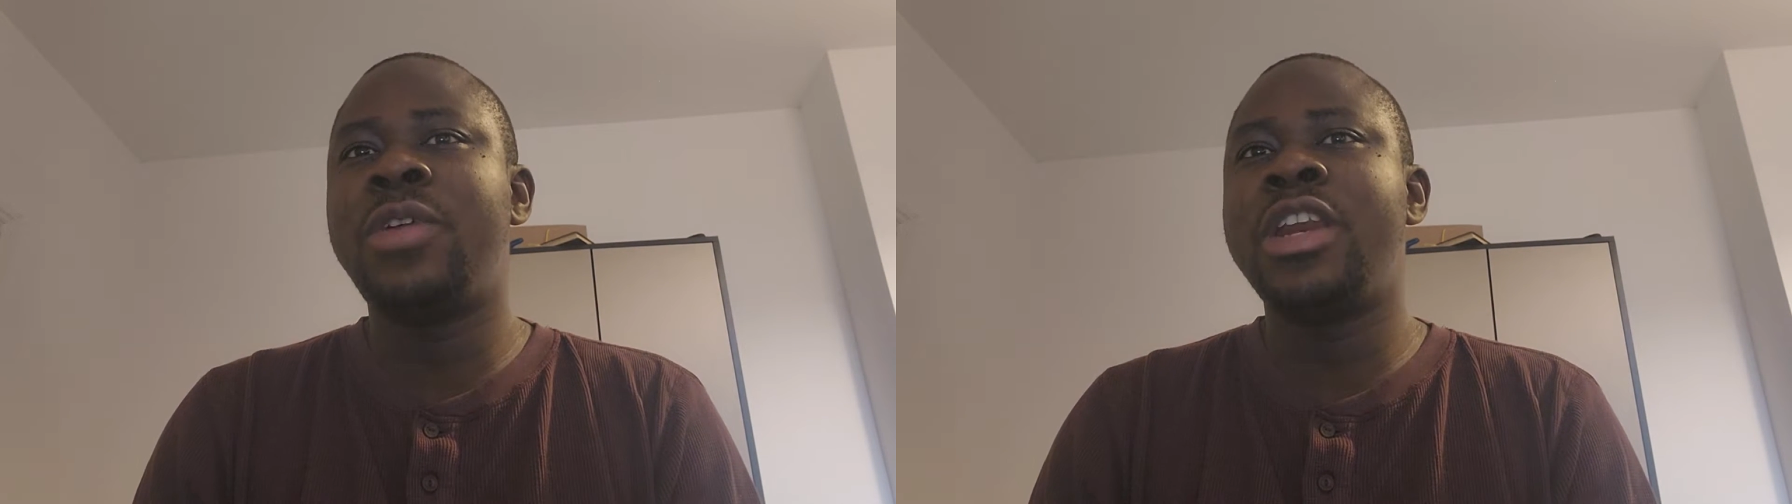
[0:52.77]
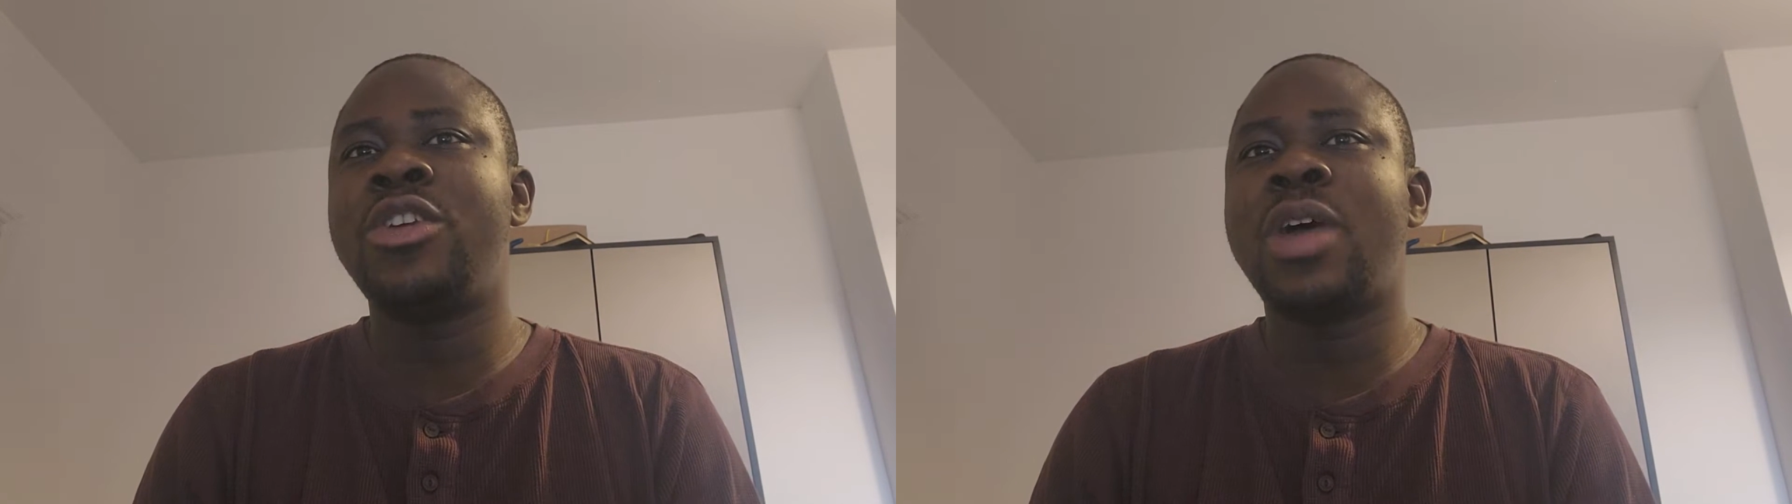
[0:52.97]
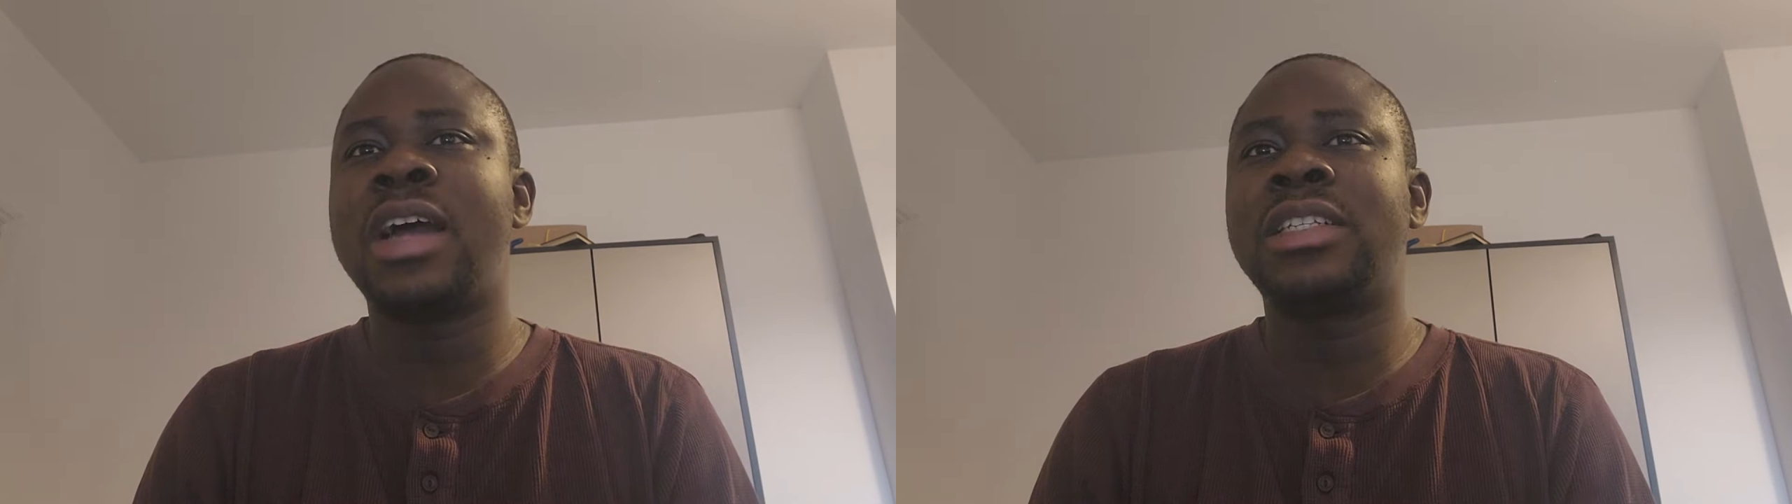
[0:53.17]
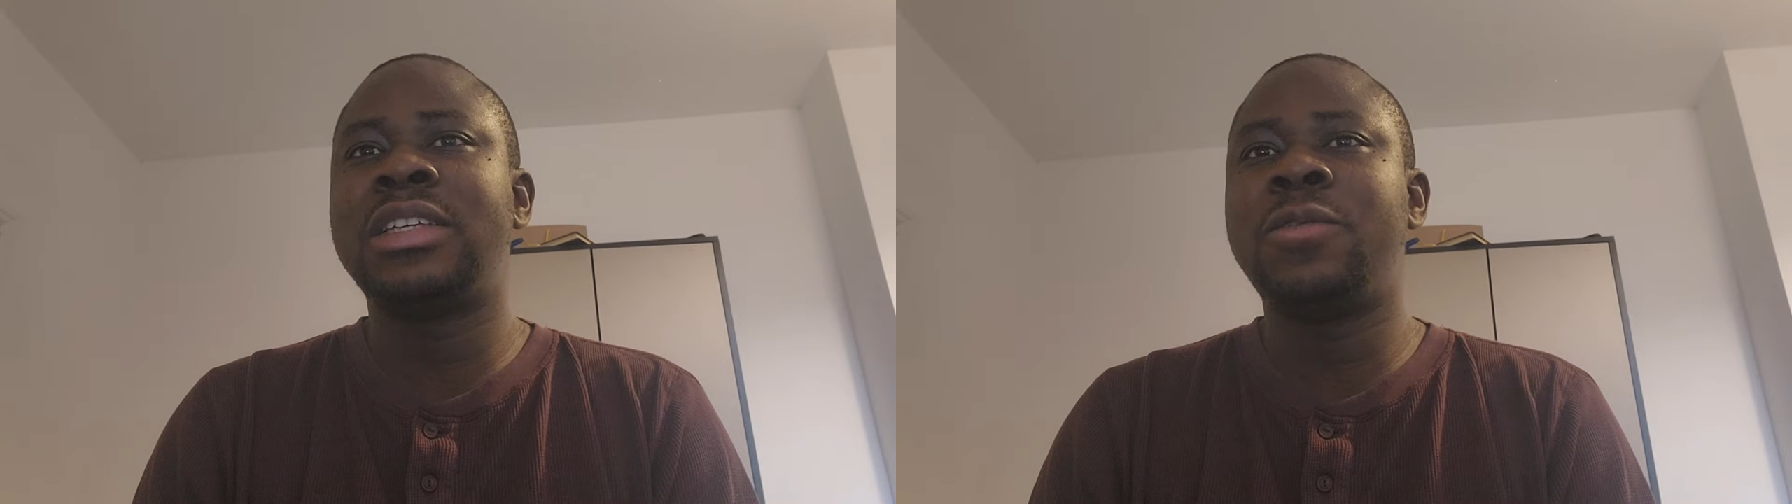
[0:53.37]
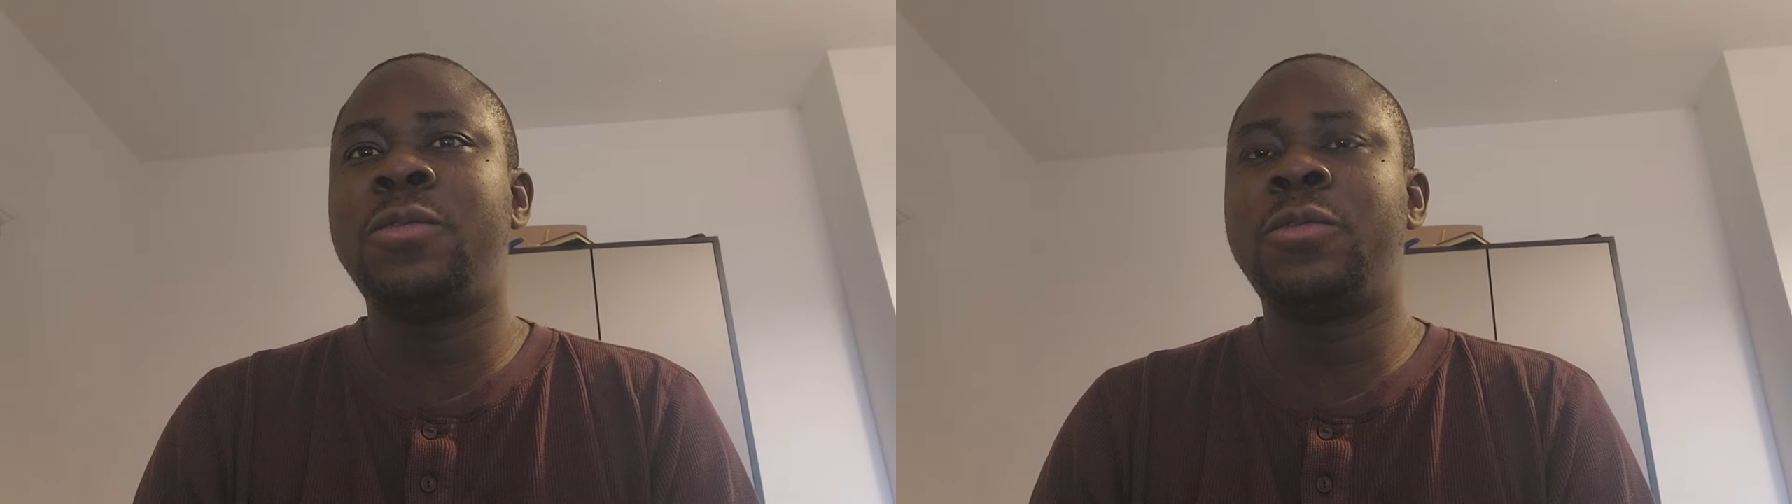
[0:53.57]

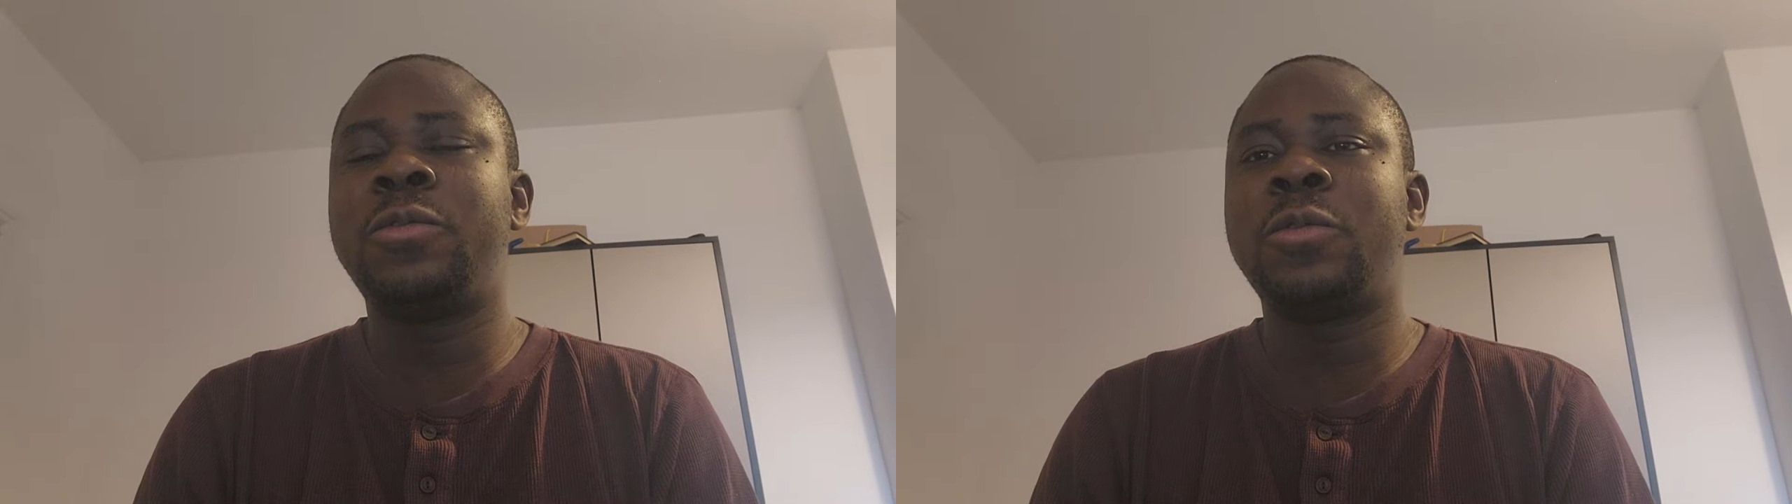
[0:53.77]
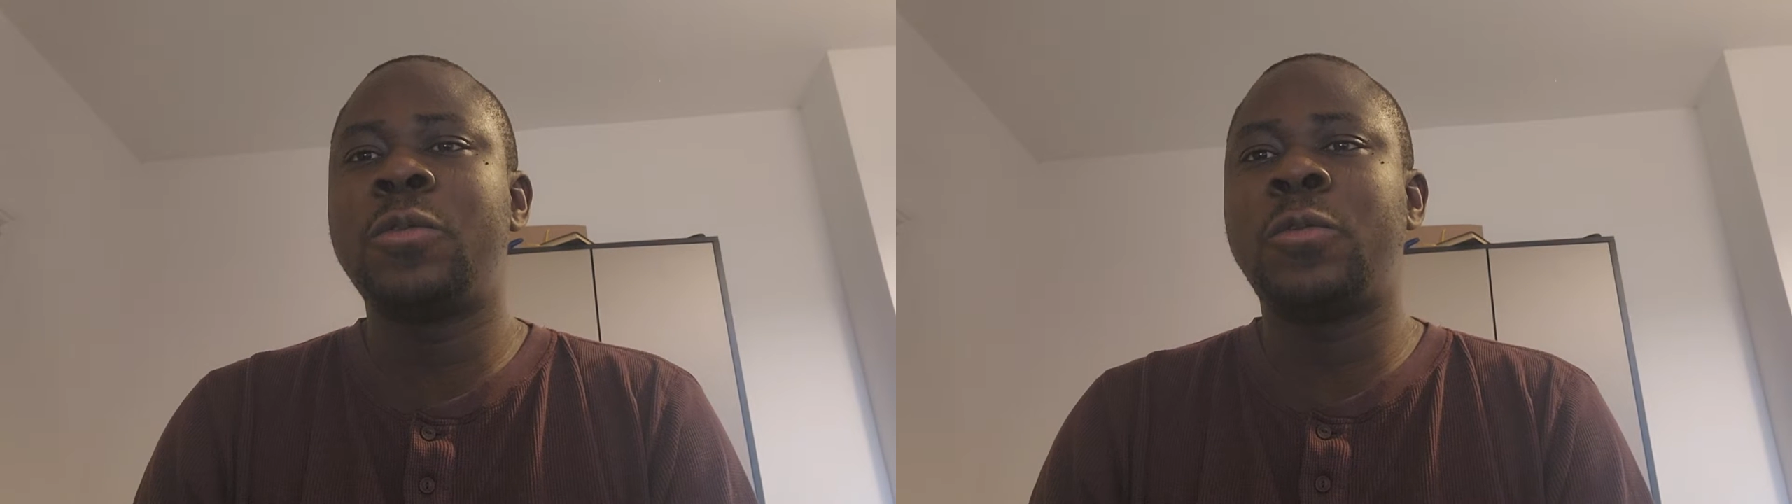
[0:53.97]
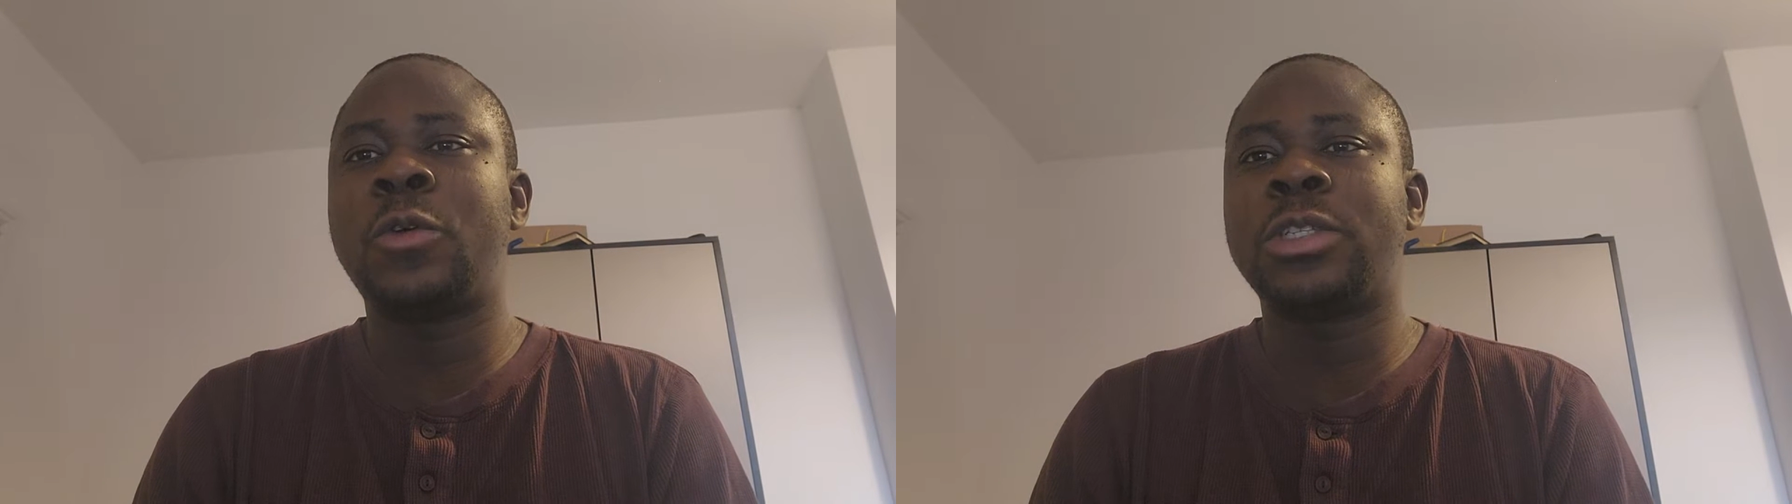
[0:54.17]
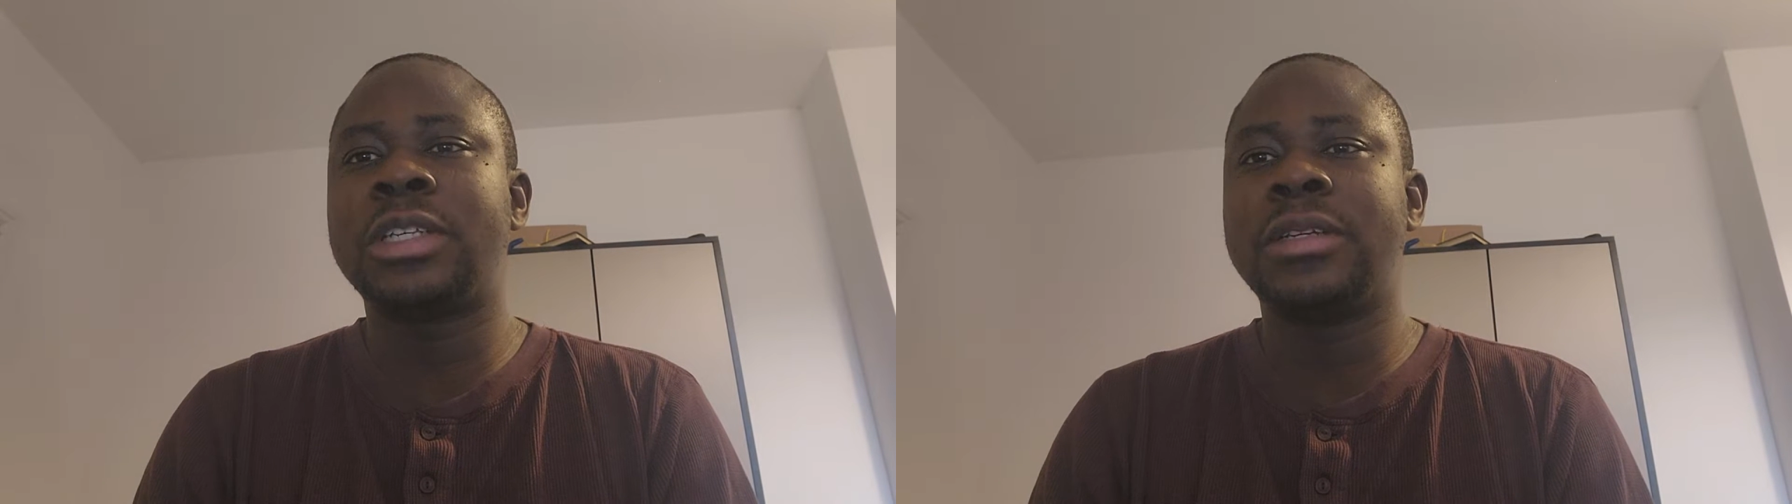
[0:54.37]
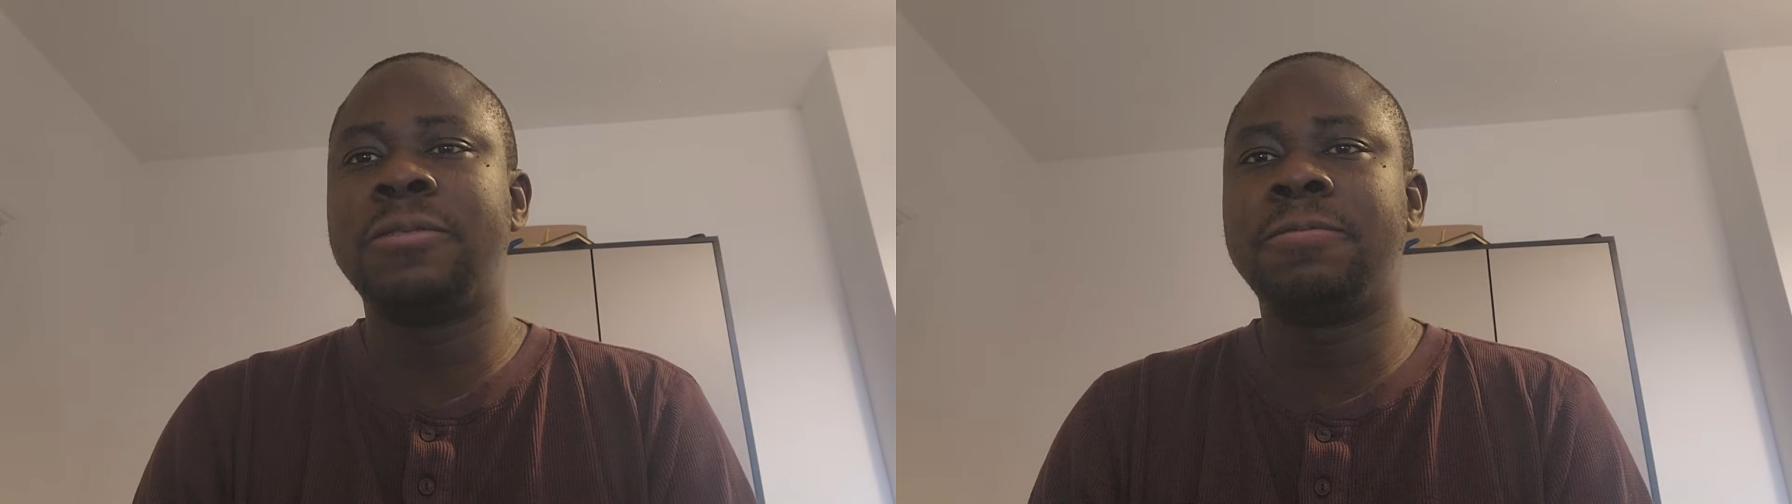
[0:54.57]
radioactive forcing?